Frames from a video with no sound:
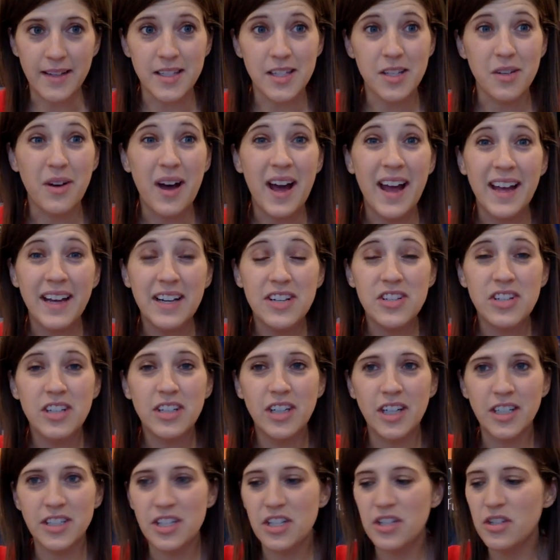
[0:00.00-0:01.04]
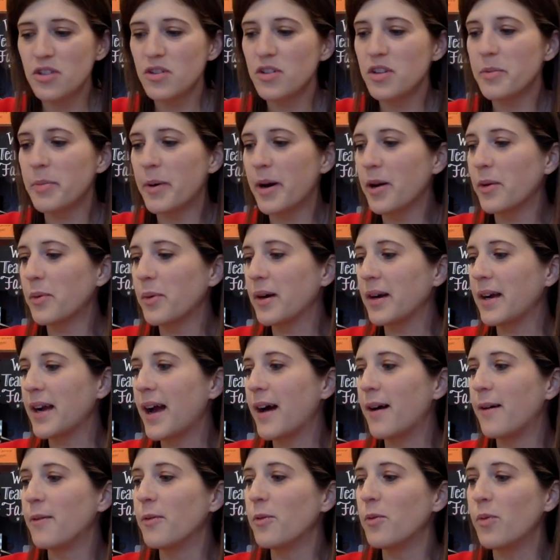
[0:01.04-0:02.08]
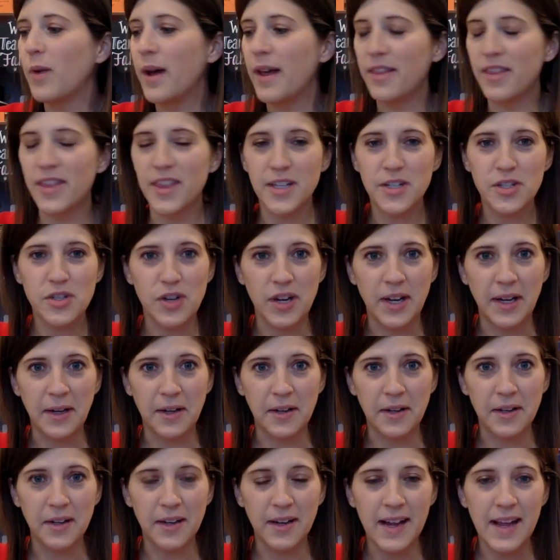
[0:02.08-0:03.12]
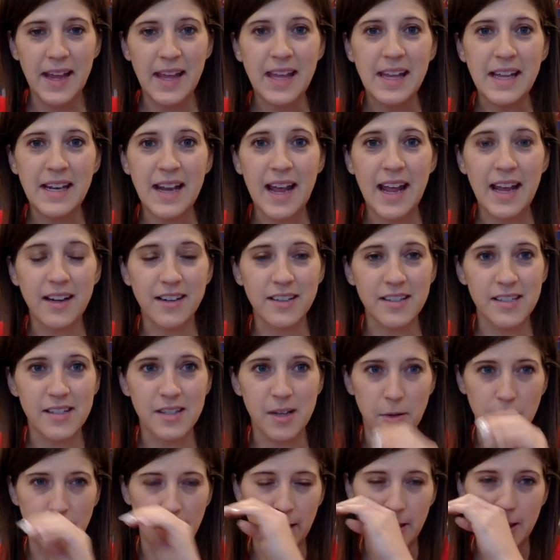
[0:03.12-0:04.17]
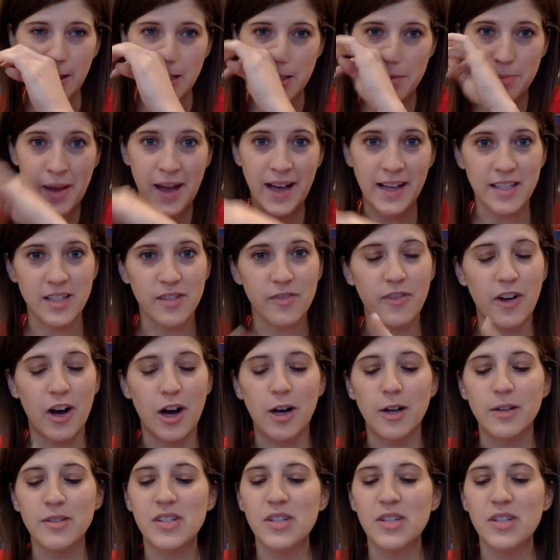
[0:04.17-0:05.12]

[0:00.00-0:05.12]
so I actually got to do the bar workout with the trainer in Arizona this past fall.